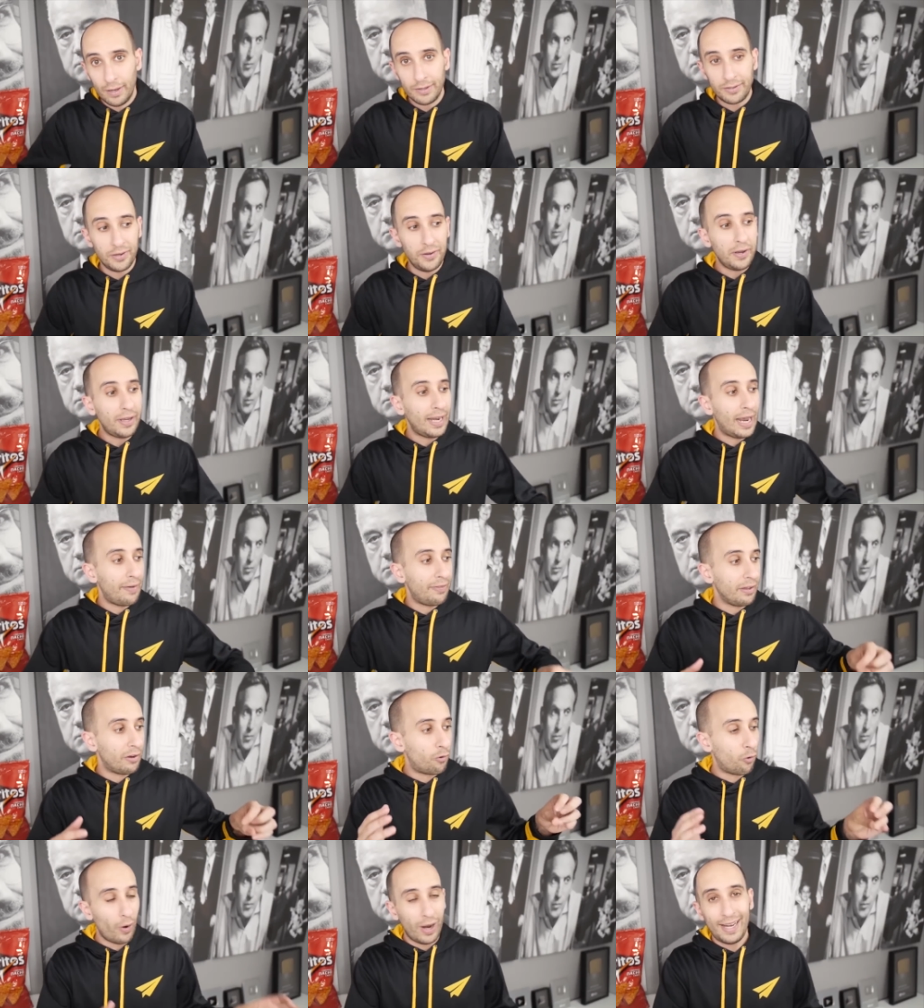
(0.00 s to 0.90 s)
So you can have
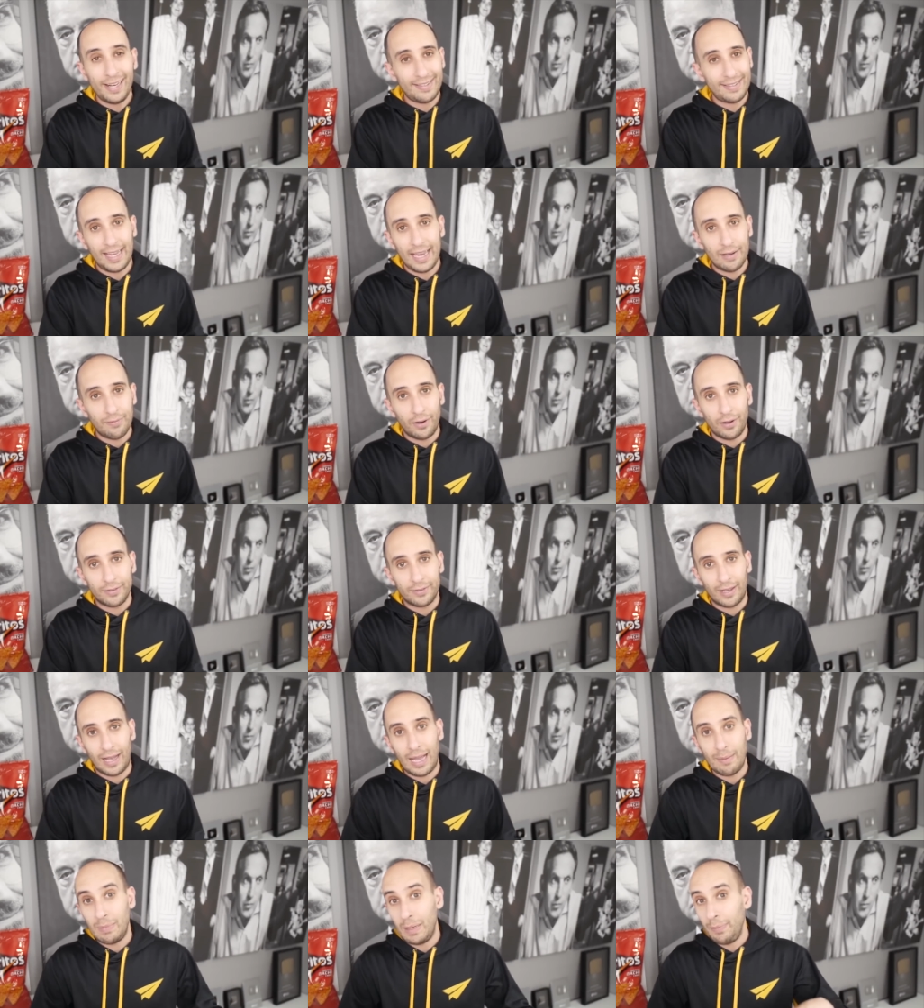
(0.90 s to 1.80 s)
the greatest day of all
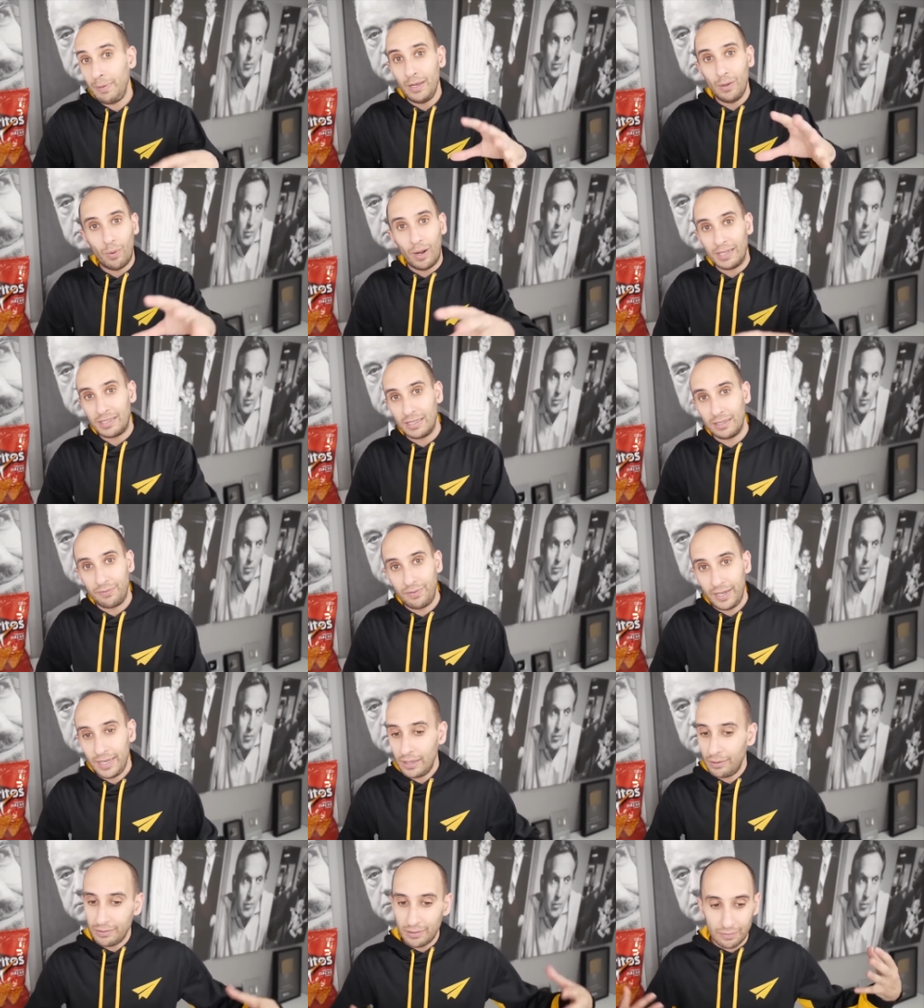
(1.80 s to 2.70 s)
time. Maybe you watch this
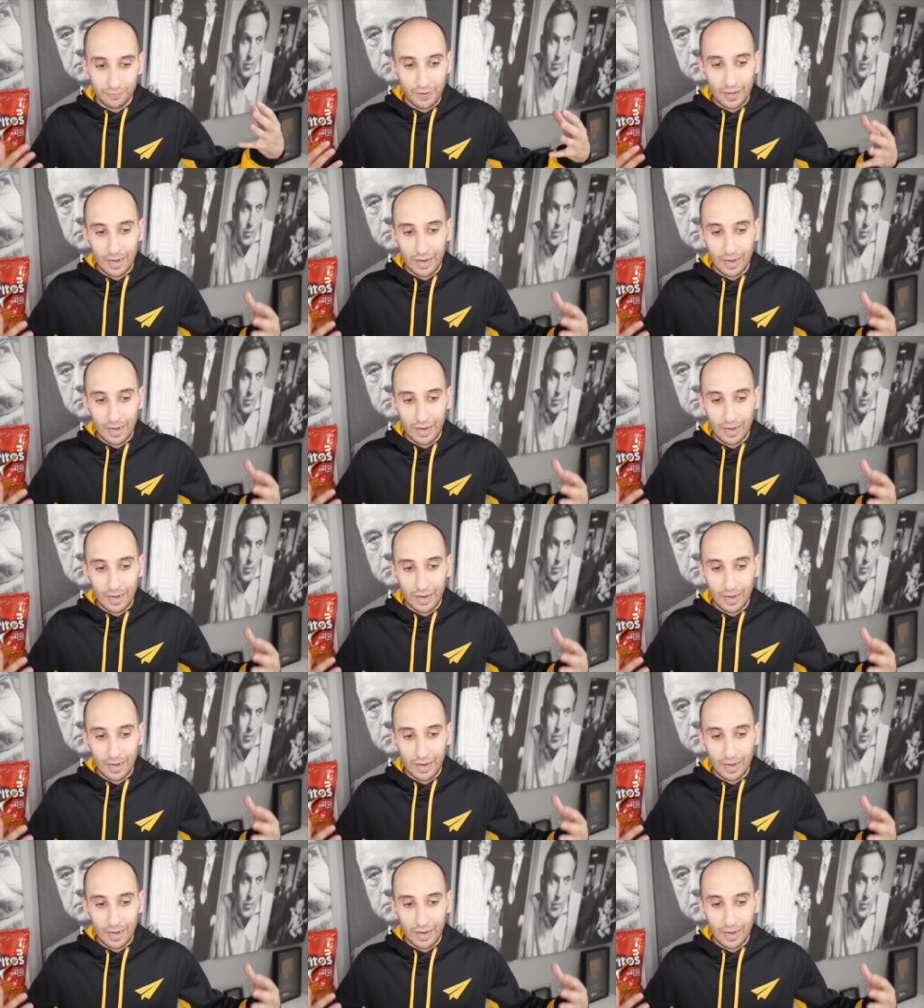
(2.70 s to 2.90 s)
video and you're